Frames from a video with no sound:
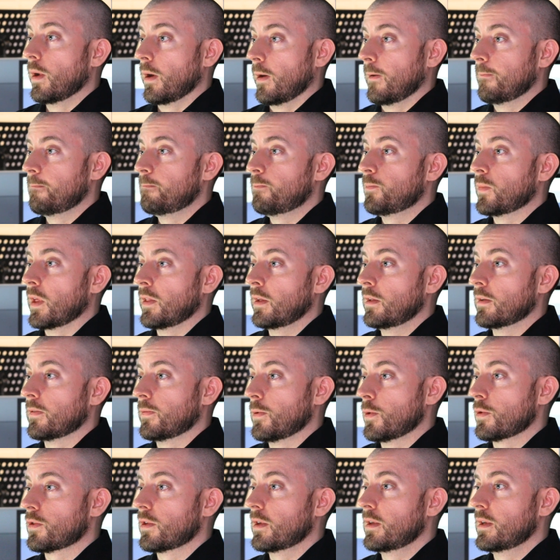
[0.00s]
Well, I
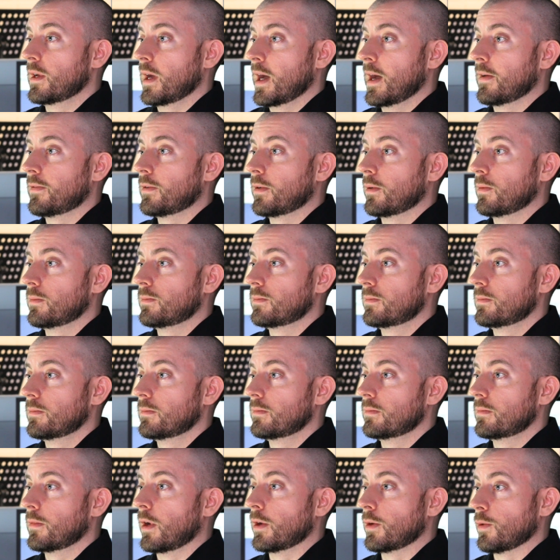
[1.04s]
think the first thing you have to
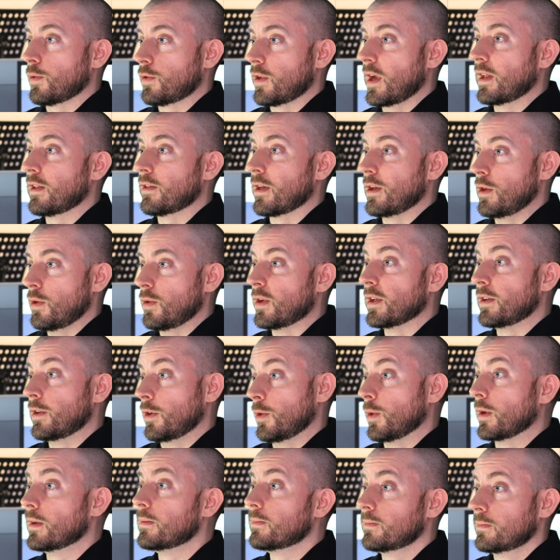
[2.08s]
understand is that you
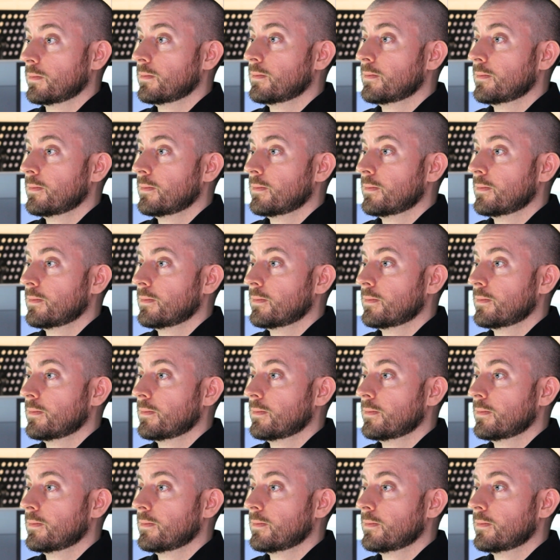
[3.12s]
can do it.